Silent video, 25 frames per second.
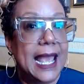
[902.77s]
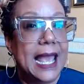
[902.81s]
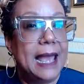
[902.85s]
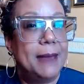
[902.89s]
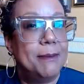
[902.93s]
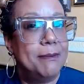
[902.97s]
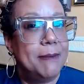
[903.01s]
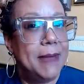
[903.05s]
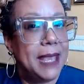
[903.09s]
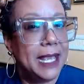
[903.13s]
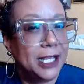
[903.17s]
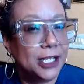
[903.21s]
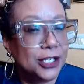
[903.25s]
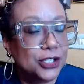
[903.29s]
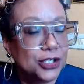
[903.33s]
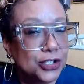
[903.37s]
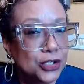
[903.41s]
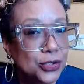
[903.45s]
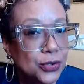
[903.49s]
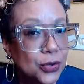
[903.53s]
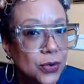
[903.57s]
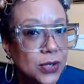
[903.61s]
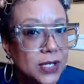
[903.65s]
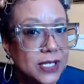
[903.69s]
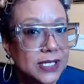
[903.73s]
and make a
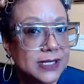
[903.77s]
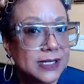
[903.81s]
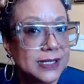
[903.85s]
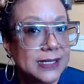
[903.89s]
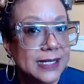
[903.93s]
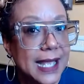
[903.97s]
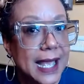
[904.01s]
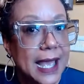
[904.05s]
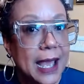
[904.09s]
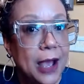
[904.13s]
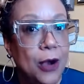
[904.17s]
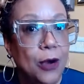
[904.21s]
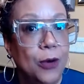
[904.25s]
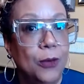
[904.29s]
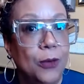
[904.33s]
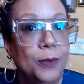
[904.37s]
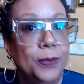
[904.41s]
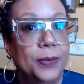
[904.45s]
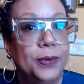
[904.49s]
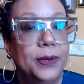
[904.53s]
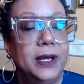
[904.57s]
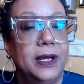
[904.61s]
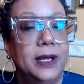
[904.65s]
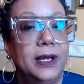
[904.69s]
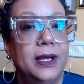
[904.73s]
choice to help
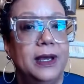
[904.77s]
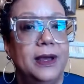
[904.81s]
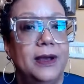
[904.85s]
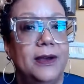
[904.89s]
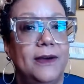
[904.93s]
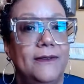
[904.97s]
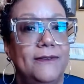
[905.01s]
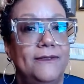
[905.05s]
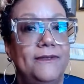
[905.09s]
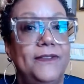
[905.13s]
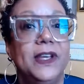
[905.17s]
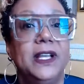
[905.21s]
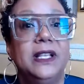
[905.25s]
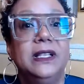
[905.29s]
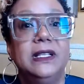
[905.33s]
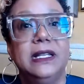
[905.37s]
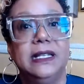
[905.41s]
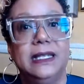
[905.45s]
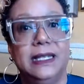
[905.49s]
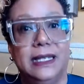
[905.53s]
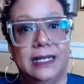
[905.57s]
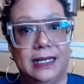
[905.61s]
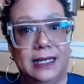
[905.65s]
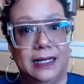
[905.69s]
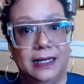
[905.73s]
fill a
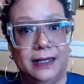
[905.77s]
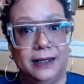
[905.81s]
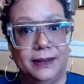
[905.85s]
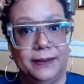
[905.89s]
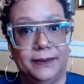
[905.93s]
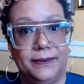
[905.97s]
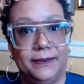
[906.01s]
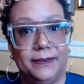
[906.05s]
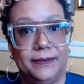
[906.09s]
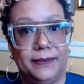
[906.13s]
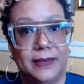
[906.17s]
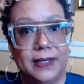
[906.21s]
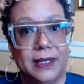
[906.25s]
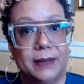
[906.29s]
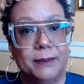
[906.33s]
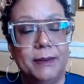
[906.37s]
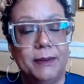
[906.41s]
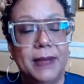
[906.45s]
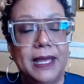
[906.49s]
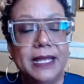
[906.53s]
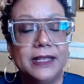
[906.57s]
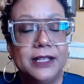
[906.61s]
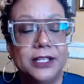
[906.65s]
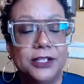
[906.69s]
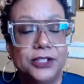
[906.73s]
need.
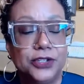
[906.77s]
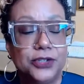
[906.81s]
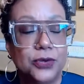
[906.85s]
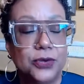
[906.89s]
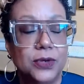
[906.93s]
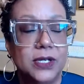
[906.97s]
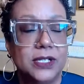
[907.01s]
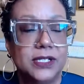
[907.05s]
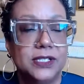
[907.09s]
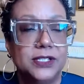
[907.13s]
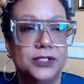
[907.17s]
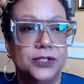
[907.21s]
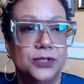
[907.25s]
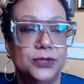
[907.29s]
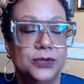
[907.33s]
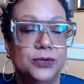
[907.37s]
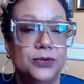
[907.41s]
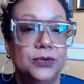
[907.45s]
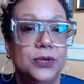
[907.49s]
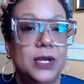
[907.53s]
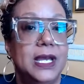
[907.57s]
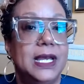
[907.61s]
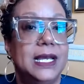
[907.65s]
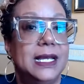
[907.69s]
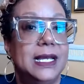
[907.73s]
Make the choice
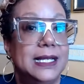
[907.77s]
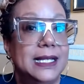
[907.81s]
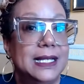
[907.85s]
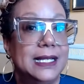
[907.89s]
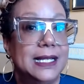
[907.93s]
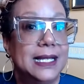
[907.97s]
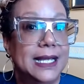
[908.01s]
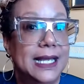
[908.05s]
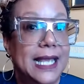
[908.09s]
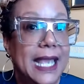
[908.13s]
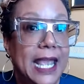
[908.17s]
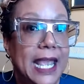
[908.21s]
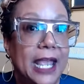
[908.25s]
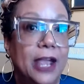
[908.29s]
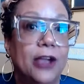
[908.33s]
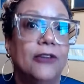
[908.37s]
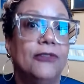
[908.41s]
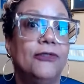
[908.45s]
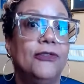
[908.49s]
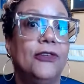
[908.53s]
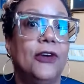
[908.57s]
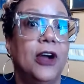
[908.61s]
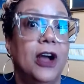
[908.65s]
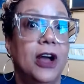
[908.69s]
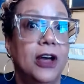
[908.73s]
to care
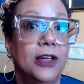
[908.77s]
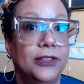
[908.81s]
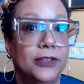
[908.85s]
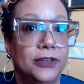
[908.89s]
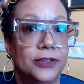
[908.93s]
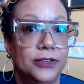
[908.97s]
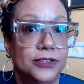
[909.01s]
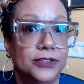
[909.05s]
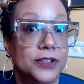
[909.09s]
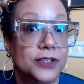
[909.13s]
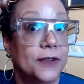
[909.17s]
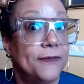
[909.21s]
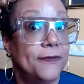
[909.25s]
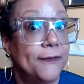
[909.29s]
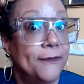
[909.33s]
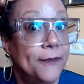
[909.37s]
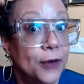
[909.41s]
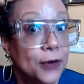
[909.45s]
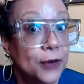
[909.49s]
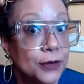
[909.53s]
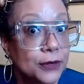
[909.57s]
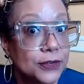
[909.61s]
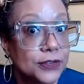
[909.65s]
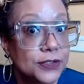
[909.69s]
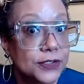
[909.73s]
for others
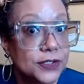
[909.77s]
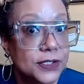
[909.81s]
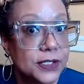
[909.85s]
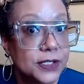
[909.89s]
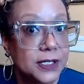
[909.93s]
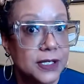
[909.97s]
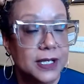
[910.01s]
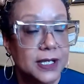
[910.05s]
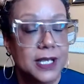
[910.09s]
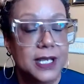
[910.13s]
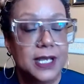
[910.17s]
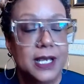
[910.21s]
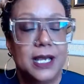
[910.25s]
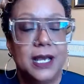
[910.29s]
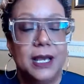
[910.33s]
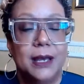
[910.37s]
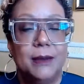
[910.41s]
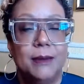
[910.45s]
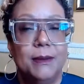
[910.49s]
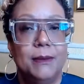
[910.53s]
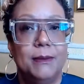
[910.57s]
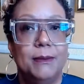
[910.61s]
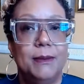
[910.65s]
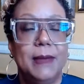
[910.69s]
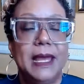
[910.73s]
first.
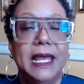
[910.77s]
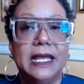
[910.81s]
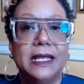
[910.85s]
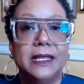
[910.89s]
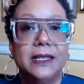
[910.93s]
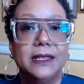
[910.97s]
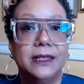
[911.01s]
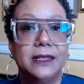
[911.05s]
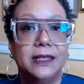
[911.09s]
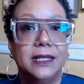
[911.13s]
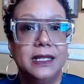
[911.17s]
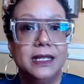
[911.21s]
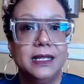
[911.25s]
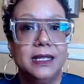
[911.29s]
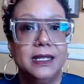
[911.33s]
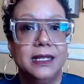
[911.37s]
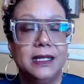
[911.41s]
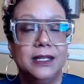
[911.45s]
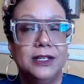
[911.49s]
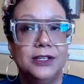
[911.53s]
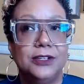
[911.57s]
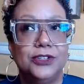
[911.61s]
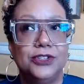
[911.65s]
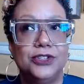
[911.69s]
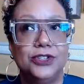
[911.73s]
Make
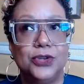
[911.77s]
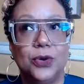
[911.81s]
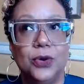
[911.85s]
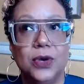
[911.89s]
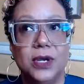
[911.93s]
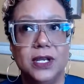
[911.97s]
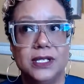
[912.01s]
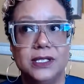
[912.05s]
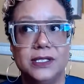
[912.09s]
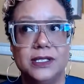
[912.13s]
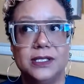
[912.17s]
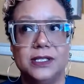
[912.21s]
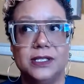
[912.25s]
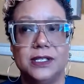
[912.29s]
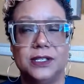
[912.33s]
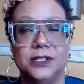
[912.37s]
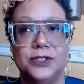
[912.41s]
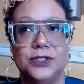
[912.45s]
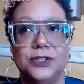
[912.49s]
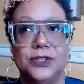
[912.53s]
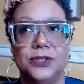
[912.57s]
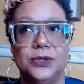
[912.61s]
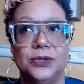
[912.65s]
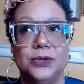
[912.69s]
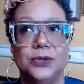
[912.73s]
the choice
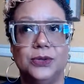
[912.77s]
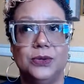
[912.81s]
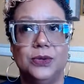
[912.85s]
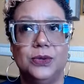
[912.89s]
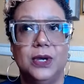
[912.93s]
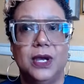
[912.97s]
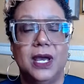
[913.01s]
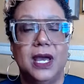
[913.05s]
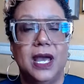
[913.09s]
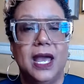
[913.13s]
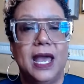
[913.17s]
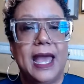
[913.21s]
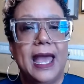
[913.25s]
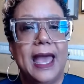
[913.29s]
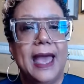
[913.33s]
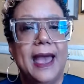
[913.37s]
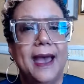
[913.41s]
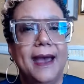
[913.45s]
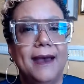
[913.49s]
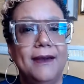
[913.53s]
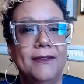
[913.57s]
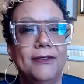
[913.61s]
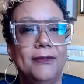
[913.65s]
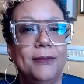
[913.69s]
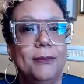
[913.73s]
to
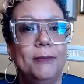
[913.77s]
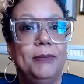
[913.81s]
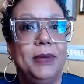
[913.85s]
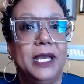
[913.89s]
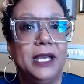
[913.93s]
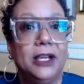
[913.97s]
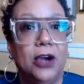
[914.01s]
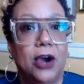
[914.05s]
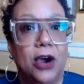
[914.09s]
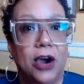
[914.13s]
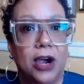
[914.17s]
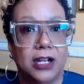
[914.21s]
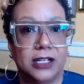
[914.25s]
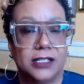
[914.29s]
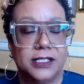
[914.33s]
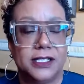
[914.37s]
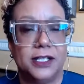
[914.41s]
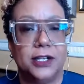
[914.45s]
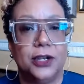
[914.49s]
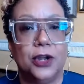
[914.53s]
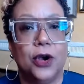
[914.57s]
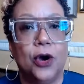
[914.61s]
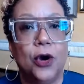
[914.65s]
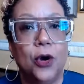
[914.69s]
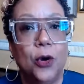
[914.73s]
have big
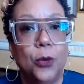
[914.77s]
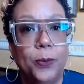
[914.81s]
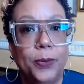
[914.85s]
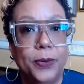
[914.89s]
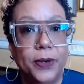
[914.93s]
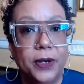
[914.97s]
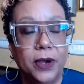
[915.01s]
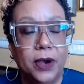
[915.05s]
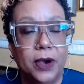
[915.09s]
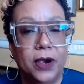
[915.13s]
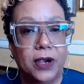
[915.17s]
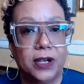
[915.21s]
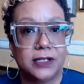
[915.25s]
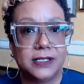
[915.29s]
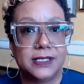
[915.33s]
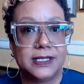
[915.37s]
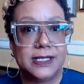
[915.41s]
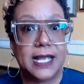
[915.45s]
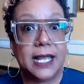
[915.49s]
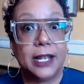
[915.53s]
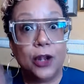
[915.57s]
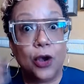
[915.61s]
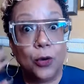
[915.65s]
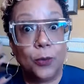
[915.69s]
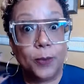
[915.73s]
hearts and open
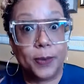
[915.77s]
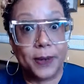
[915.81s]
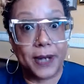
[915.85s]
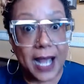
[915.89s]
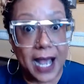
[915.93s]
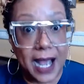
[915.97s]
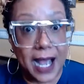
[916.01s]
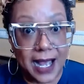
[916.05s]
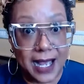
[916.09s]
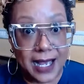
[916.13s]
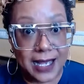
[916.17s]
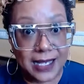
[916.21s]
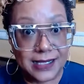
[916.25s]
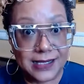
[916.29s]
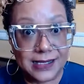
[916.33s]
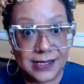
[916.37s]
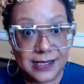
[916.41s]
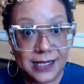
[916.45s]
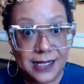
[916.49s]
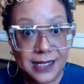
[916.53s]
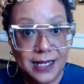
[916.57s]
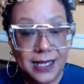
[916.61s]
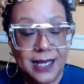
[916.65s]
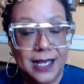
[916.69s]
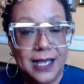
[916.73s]
eyes
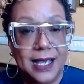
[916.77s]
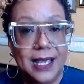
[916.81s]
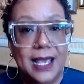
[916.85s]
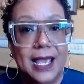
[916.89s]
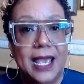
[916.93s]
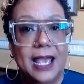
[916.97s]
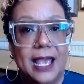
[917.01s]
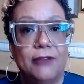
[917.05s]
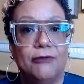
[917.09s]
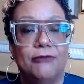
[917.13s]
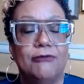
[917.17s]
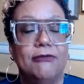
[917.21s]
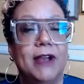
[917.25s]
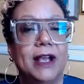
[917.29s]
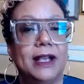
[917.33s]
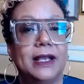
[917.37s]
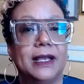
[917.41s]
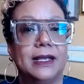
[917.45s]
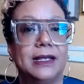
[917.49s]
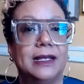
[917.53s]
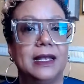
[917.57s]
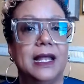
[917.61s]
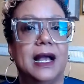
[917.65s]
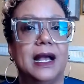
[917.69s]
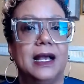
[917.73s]
and
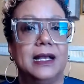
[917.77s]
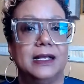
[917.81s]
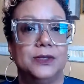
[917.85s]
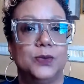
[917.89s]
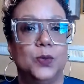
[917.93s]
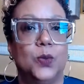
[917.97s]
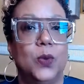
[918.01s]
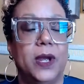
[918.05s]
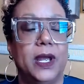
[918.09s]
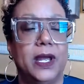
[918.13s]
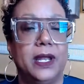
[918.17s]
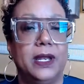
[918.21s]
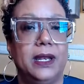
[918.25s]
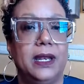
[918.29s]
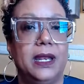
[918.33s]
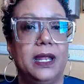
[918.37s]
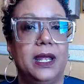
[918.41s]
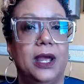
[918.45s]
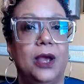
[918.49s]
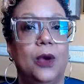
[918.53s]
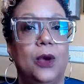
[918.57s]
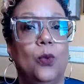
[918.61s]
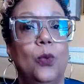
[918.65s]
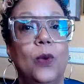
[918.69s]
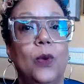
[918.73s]
recognize when
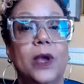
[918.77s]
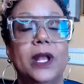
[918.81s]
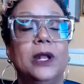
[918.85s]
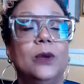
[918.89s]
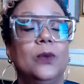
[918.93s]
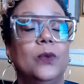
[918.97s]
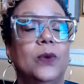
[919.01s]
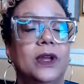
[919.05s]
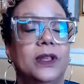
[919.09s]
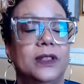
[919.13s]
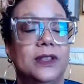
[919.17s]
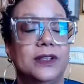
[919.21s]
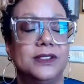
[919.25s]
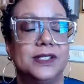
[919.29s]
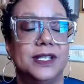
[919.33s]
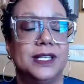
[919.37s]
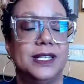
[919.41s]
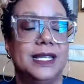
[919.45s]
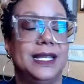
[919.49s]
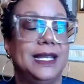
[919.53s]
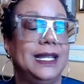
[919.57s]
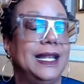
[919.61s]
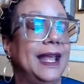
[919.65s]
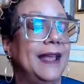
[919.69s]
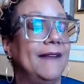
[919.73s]
and where there's a
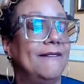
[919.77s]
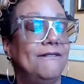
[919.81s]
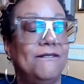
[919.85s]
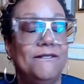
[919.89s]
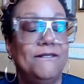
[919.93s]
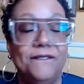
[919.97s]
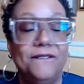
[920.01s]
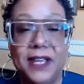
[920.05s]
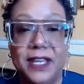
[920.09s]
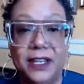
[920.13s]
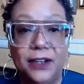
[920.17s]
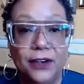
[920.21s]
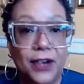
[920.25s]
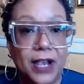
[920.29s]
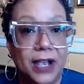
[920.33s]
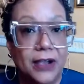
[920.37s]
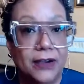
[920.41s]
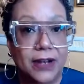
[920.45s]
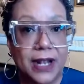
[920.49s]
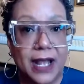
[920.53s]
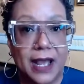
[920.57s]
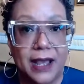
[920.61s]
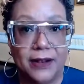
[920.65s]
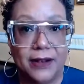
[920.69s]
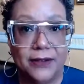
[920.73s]
need and figure
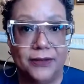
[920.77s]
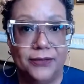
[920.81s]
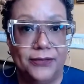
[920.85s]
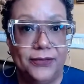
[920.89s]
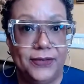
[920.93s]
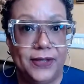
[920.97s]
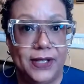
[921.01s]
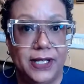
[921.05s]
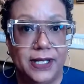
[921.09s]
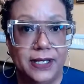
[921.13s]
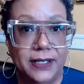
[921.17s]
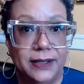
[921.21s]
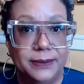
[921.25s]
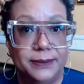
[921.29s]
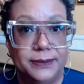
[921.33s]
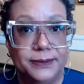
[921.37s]
out how to fill it.